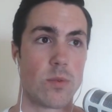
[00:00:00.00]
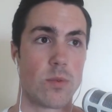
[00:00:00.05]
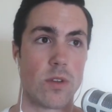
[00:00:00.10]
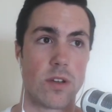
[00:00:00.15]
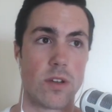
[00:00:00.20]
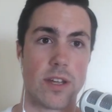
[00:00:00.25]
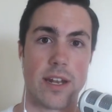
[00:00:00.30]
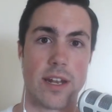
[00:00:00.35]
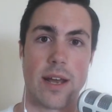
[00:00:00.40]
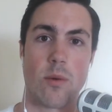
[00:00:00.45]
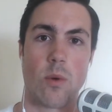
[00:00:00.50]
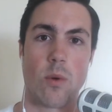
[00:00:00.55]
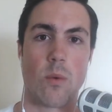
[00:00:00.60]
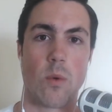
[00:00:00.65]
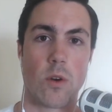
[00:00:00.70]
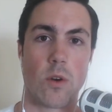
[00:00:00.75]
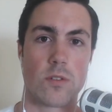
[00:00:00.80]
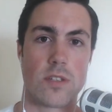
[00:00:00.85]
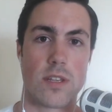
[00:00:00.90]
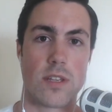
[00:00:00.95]
We're looking at what
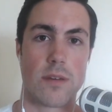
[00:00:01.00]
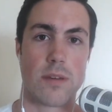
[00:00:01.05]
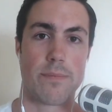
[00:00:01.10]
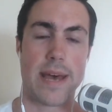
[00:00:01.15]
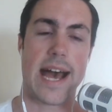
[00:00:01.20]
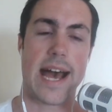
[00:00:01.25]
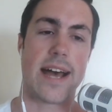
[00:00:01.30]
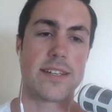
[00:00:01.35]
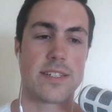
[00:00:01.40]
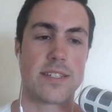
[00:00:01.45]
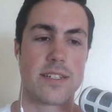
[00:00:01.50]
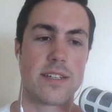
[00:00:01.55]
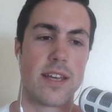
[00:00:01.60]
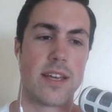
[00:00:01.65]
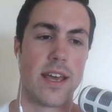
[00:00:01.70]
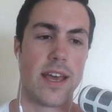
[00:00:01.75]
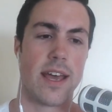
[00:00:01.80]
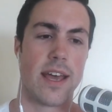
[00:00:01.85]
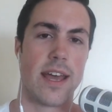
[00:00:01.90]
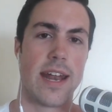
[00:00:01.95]
worked in the past
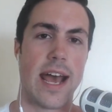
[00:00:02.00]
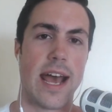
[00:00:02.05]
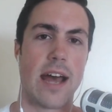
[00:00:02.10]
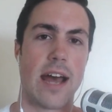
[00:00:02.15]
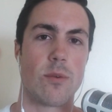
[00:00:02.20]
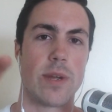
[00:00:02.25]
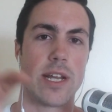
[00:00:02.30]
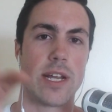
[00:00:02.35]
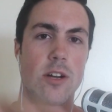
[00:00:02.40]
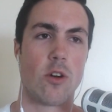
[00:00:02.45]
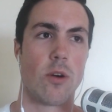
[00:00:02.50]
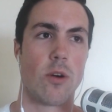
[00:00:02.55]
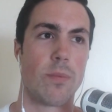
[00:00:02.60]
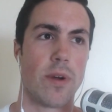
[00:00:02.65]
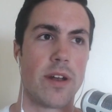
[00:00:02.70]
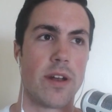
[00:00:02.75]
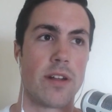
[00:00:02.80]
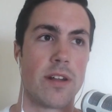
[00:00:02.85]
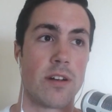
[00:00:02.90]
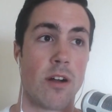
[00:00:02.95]
and how do we
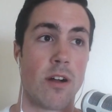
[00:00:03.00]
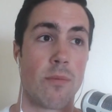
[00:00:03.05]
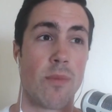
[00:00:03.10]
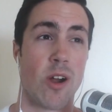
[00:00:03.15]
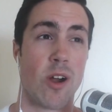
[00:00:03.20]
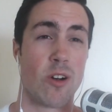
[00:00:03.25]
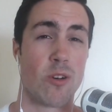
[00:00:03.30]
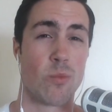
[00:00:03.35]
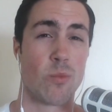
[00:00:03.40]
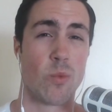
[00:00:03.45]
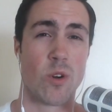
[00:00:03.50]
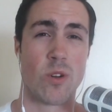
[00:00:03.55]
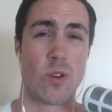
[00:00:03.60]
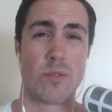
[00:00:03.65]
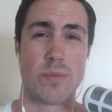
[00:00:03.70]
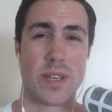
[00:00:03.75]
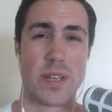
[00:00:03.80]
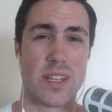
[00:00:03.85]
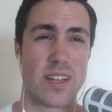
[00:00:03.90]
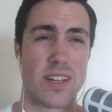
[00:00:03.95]
incorporate it in our modern
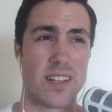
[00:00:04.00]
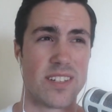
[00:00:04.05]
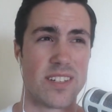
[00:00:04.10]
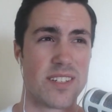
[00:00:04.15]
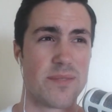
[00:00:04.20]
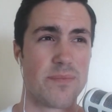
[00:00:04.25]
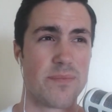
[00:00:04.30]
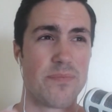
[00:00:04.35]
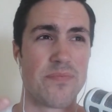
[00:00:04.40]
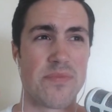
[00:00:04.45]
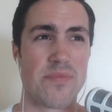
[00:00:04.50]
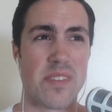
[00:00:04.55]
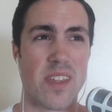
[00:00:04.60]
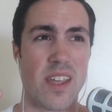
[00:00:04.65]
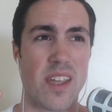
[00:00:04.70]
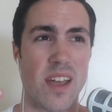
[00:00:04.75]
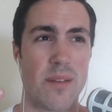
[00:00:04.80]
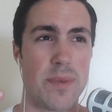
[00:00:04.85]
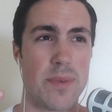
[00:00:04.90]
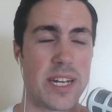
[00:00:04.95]
world, because
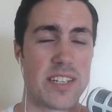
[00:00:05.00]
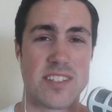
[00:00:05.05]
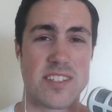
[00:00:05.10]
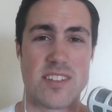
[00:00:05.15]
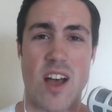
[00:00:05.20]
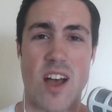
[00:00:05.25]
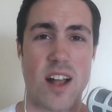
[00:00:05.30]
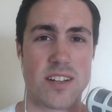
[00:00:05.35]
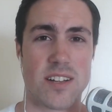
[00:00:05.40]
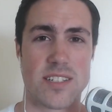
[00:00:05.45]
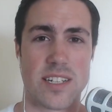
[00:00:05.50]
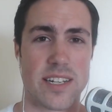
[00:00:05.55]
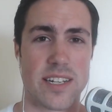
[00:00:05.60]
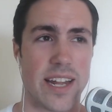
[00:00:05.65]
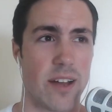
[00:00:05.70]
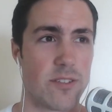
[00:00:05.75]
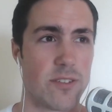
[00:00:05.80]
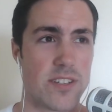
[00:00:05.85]
it's toxic now.